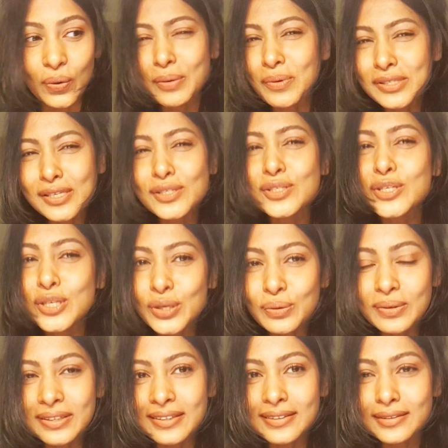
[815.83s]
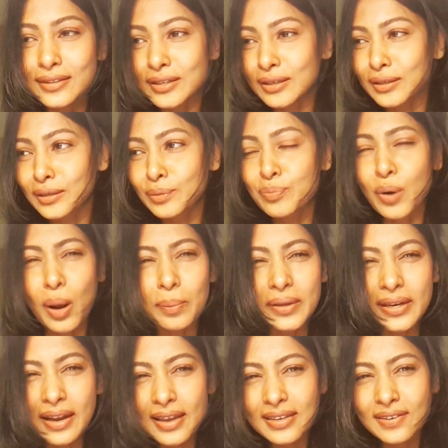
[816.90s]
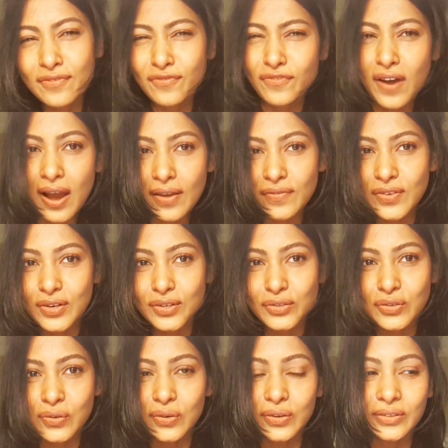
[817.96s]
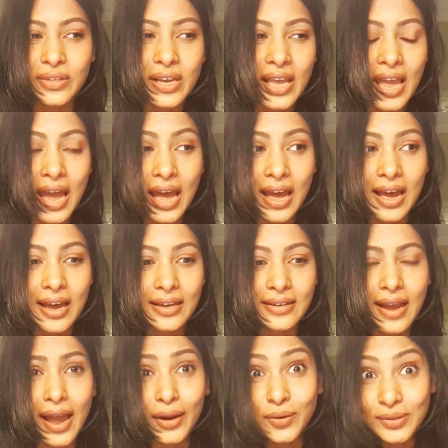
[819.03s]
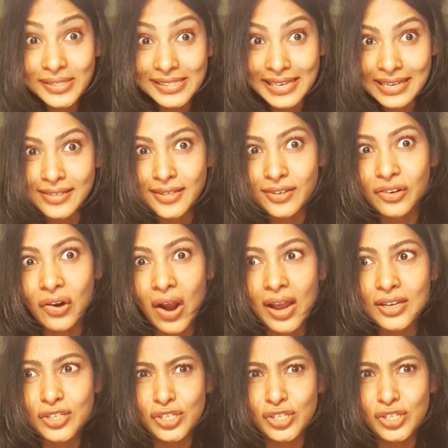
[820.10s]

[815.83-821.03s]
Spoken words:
There was this cute little girl, probably like 5 years old, and I could see it in her eyes.